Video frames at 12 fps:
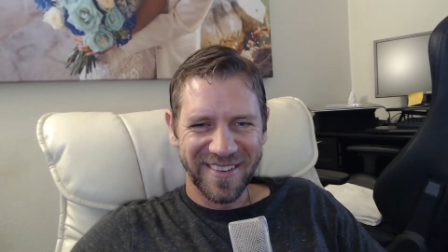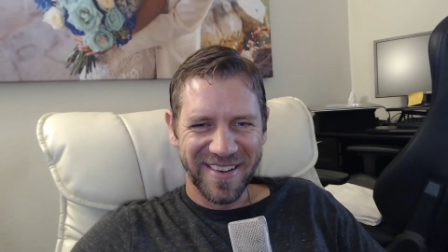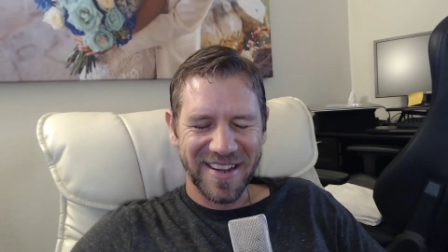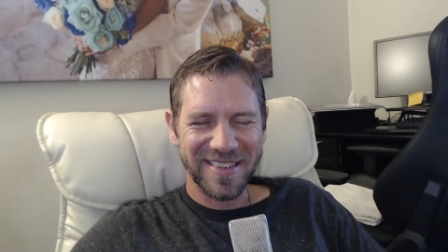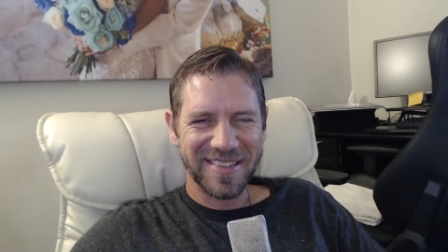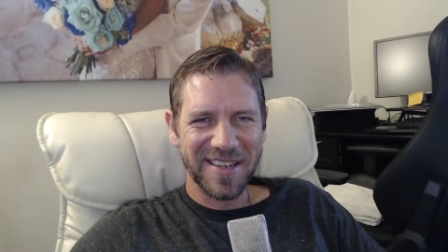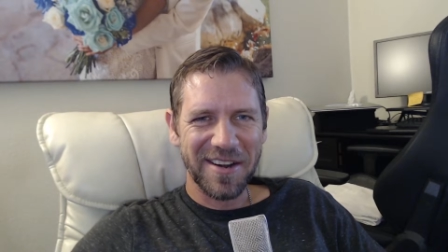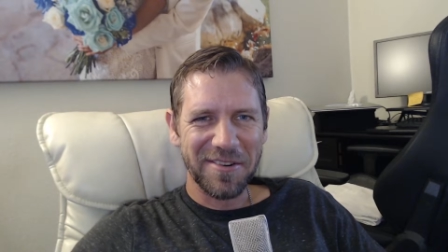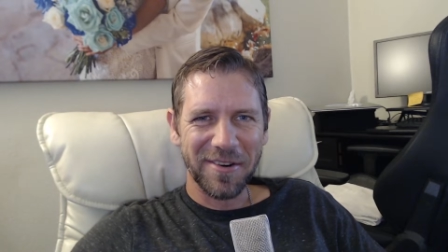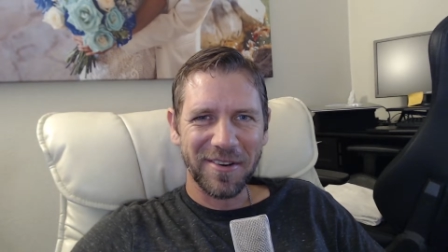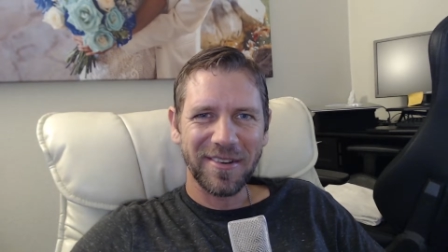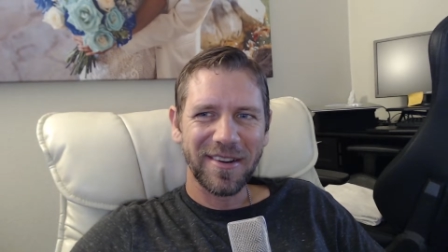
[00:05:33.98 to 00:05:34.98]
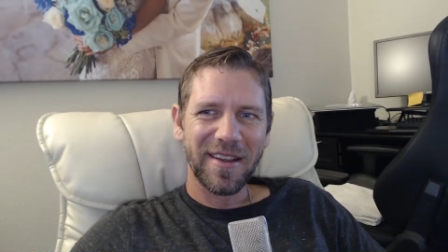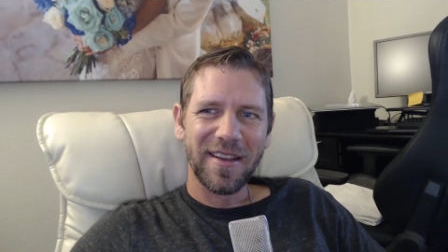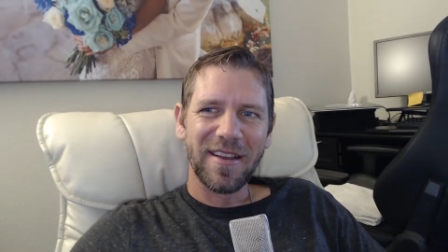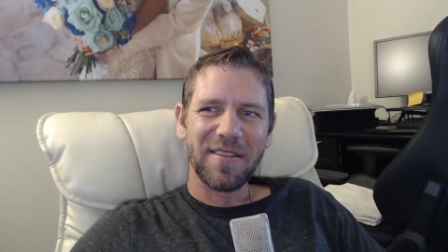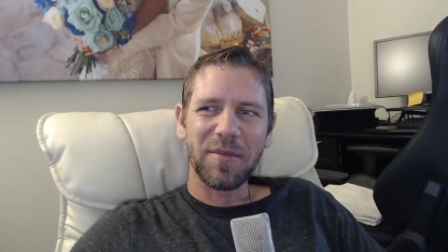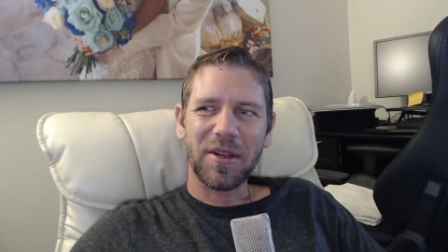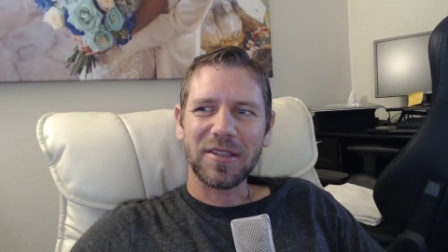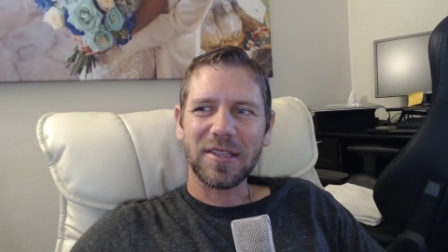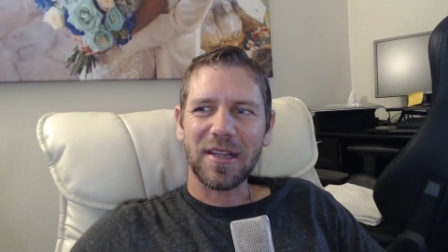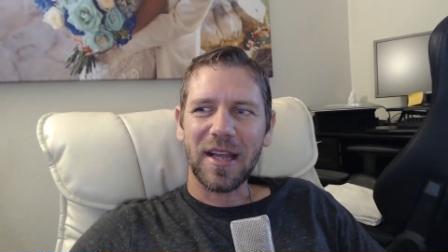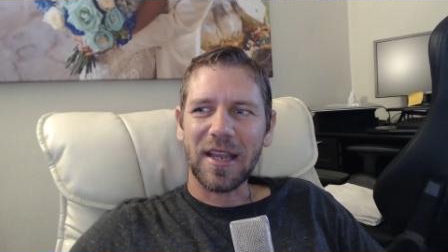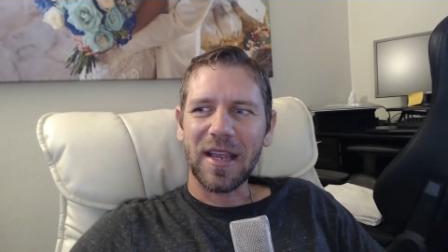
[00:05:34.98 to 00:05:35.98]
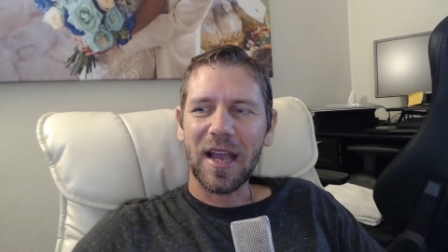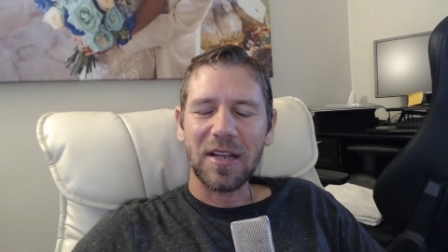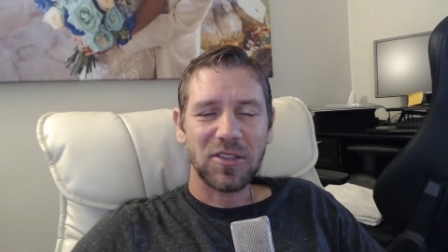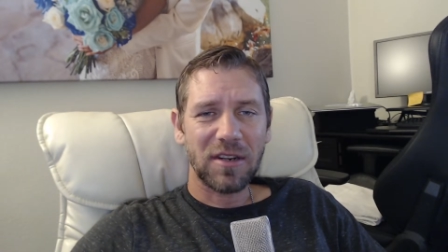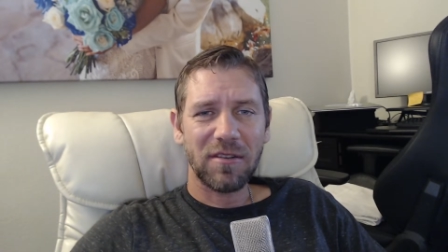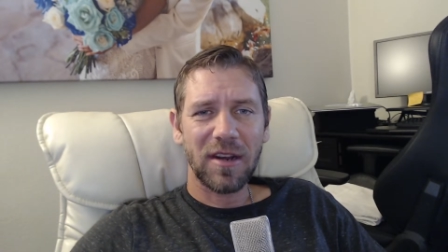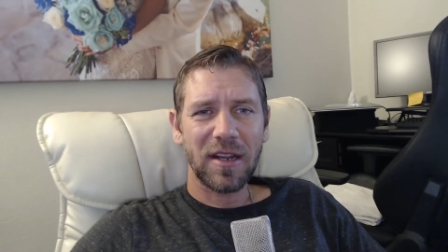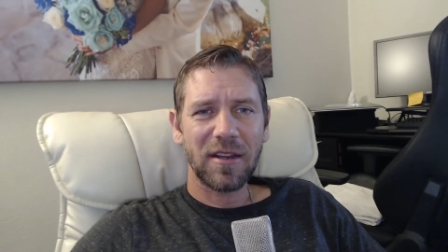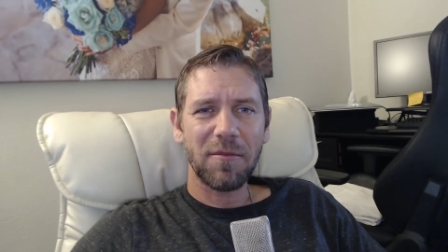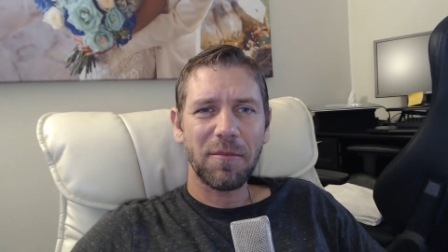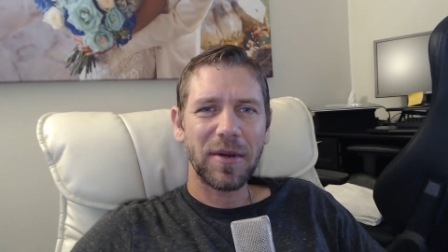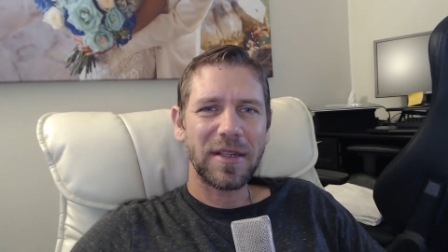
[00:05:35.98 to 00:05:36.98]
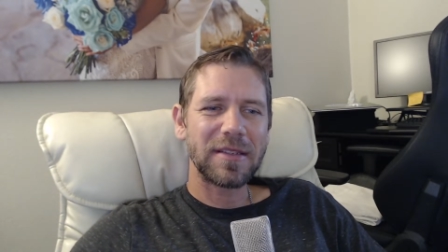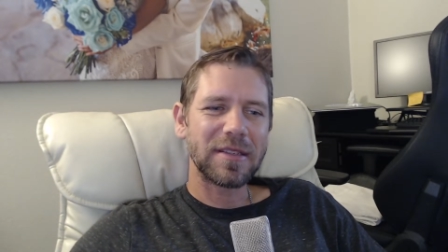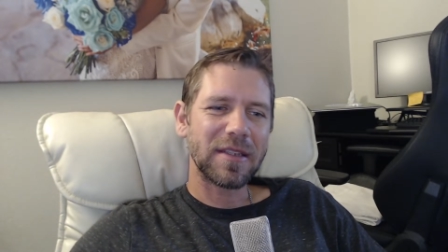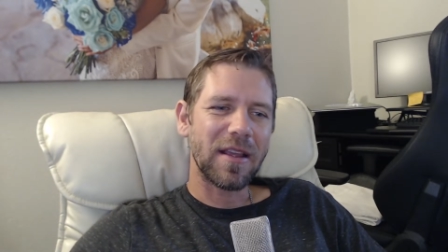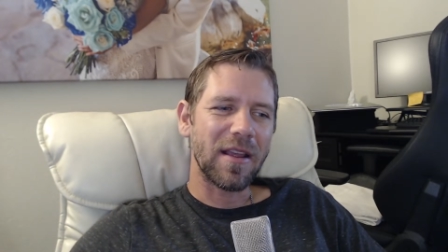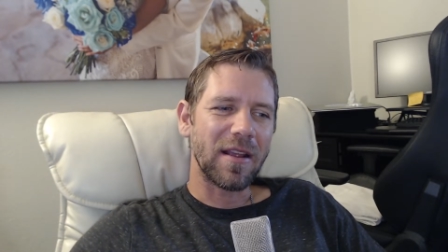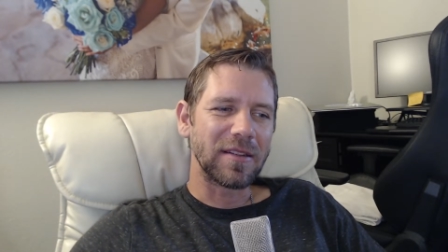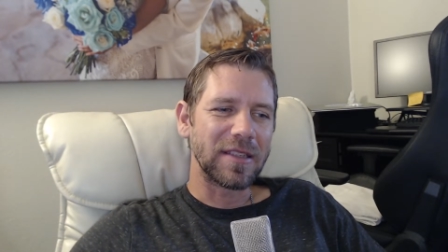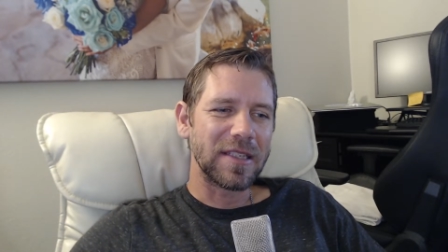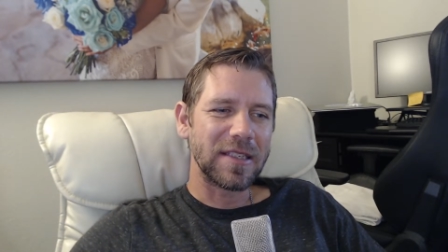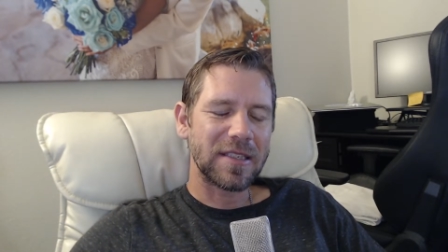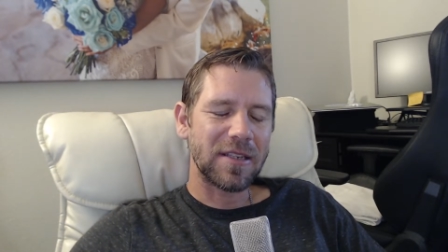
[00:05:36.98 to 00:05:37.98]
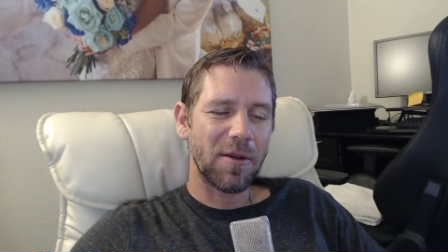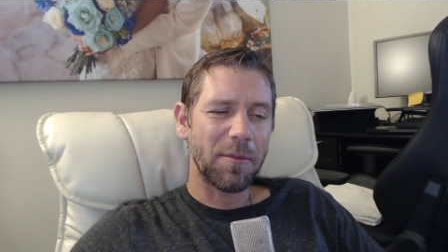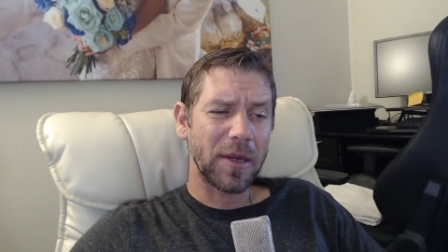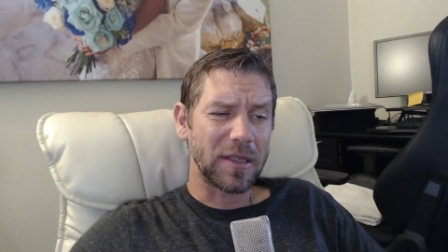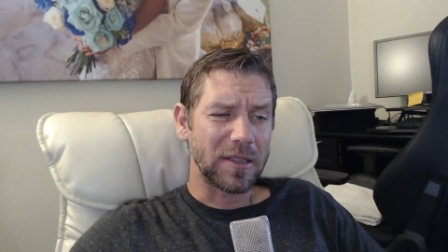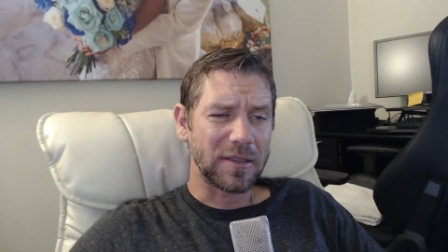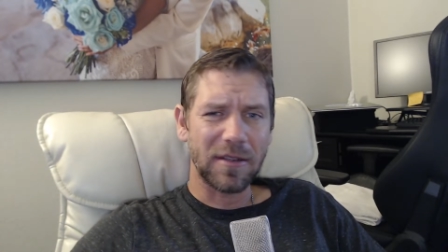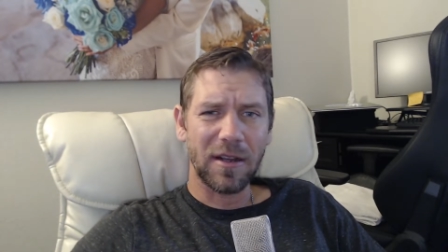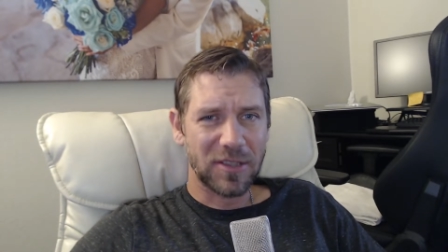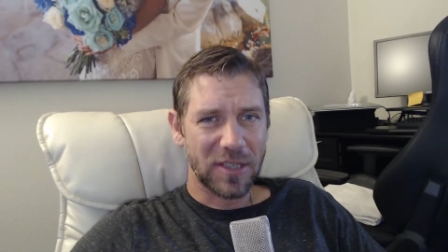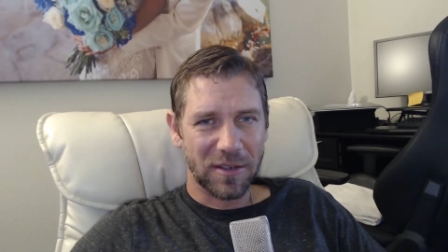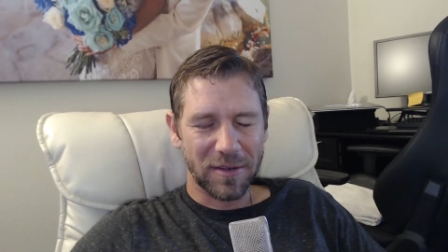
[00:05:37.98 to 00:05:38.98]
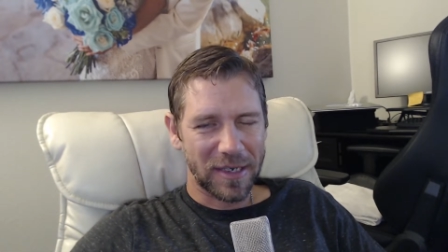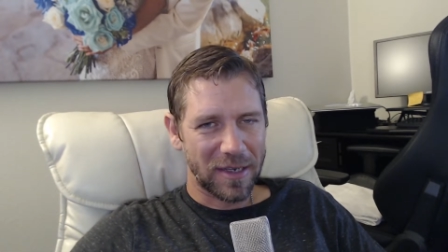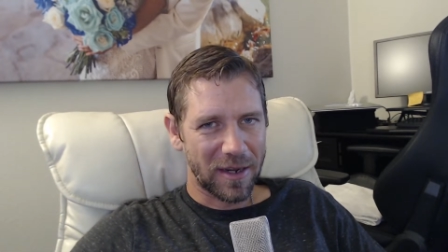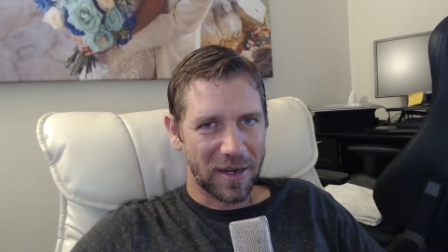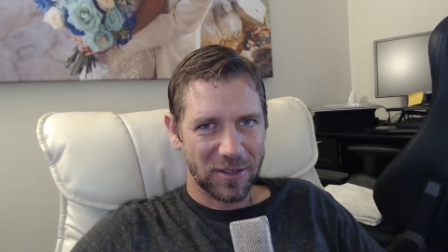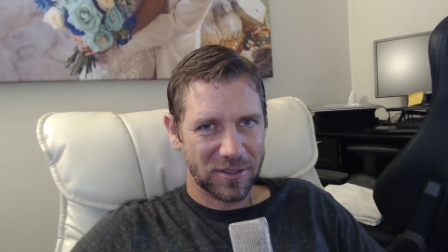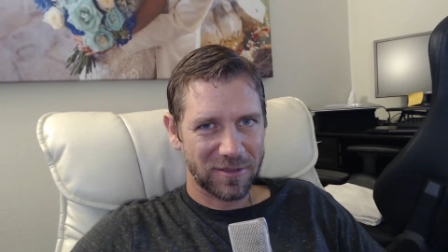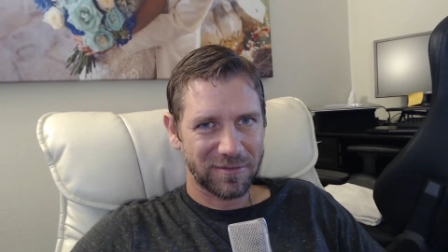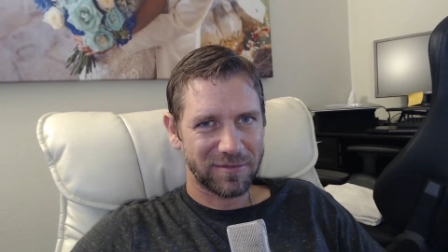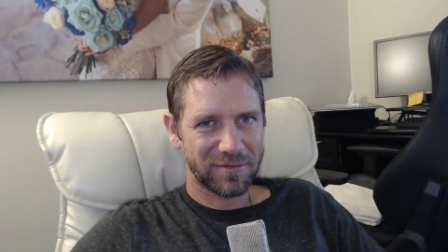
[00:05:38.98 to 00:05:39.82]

in general because i like cash generating companies and this company does not generate cash